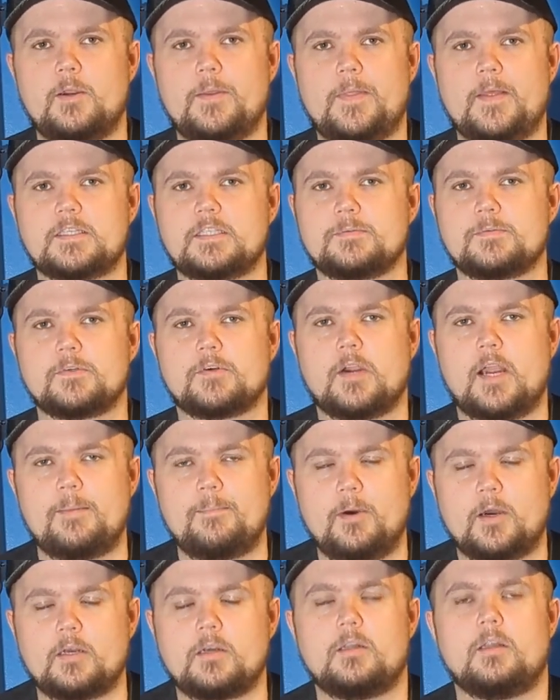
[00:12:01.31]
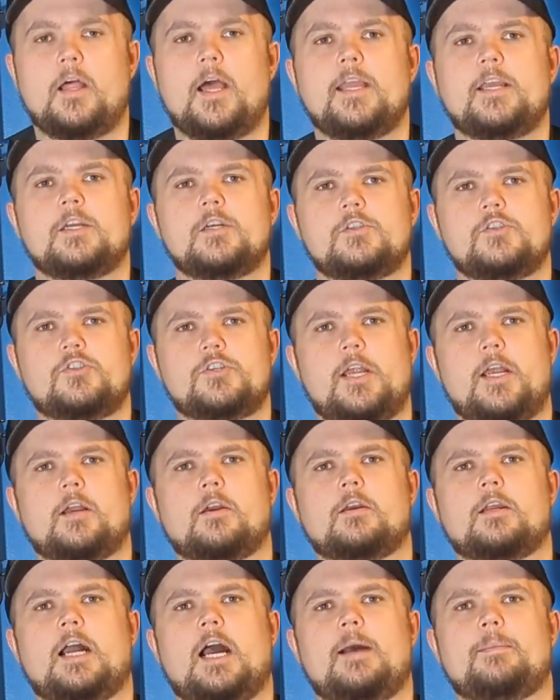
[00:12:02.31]
Hit that subscribe button, like,
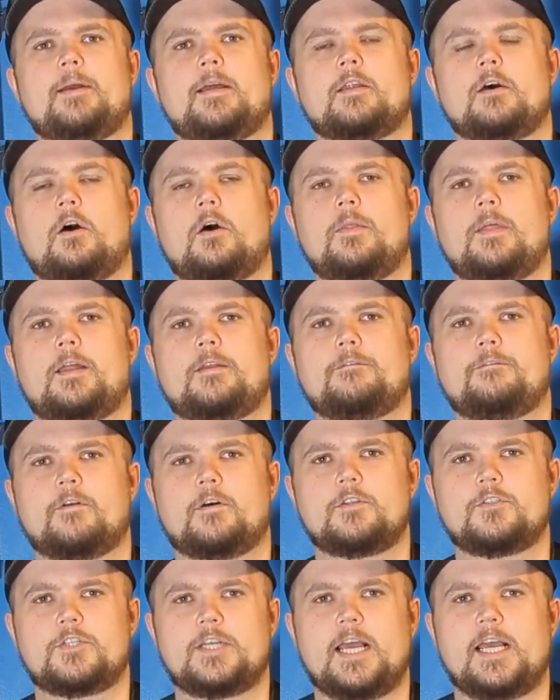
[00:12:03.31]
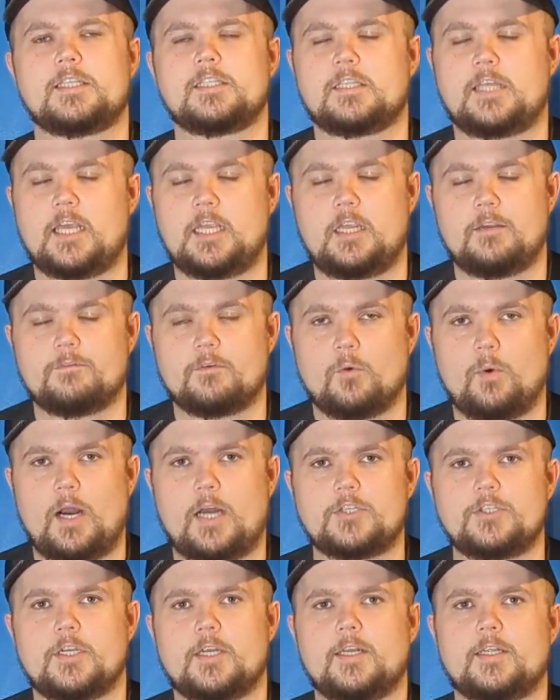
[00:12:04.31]
share, comment, all that fun jazz. Thank you for
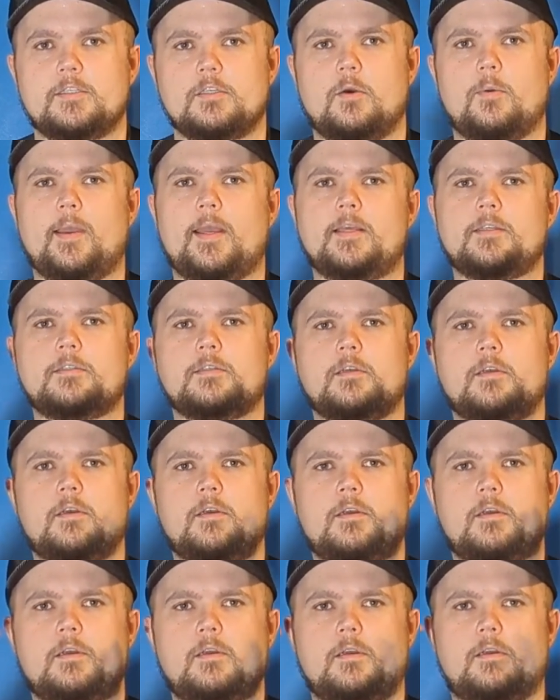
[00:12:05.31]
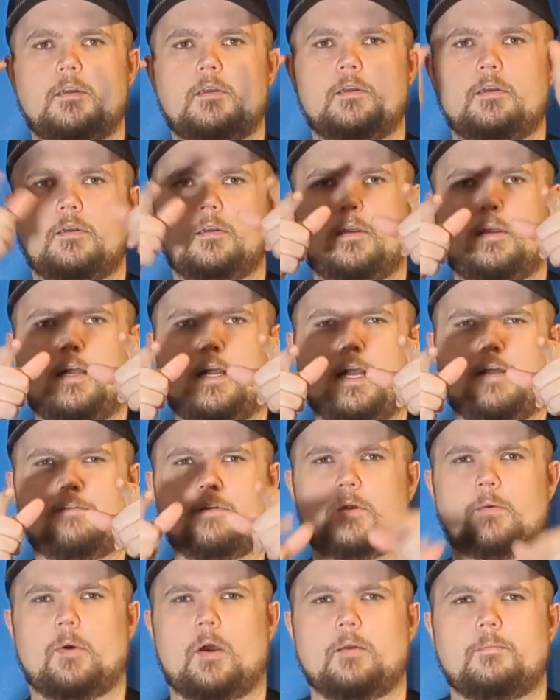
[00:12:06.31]
watching, and as always, have a
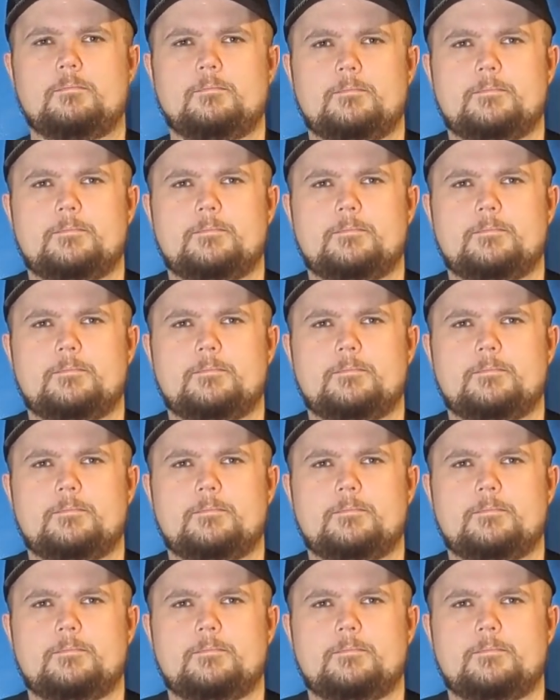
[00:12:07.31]
good one.